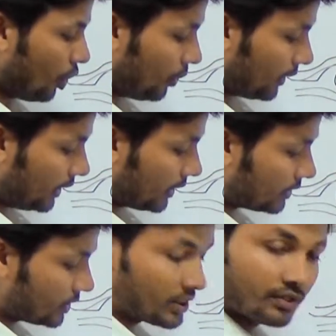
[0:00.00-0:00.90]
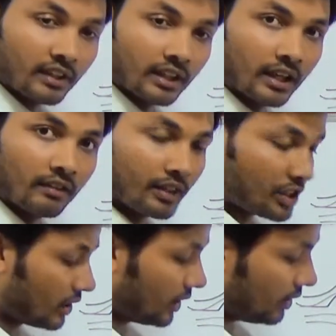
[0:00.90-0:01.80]
Over here, this is for the
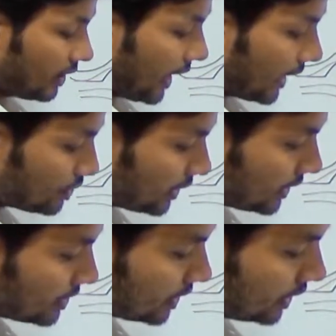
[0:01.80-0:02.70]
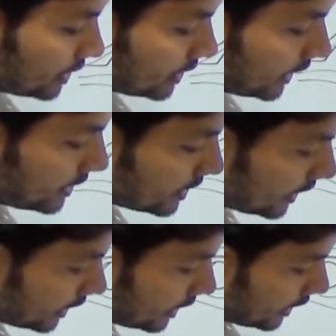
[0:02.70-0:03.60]
conventional. As you can see, there
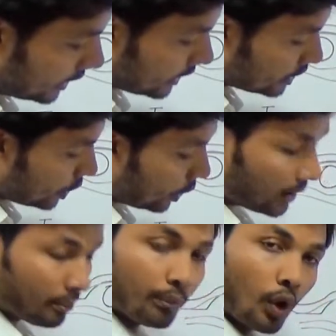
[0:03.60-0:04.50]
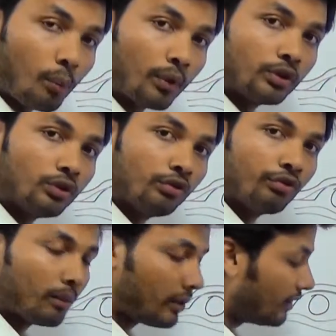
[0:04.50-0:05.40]
is not a proper
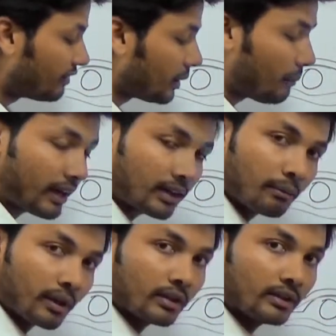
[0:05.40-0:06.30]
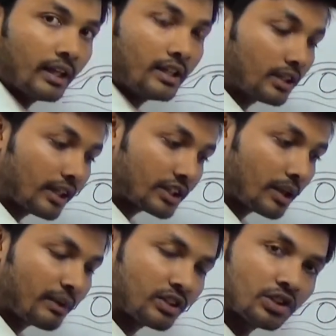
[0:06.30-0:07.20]
uniform line for the Mach number. There is a
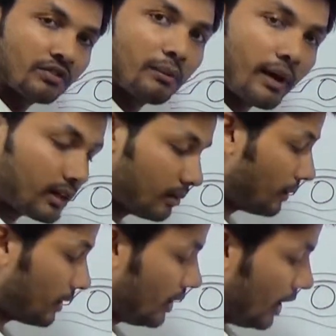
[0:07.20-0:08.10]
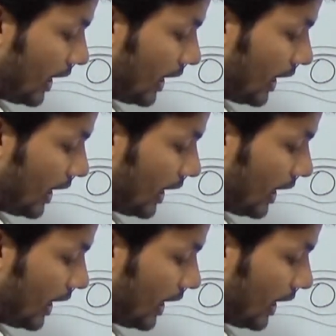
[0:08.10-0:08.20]
disturbances of the Mach number.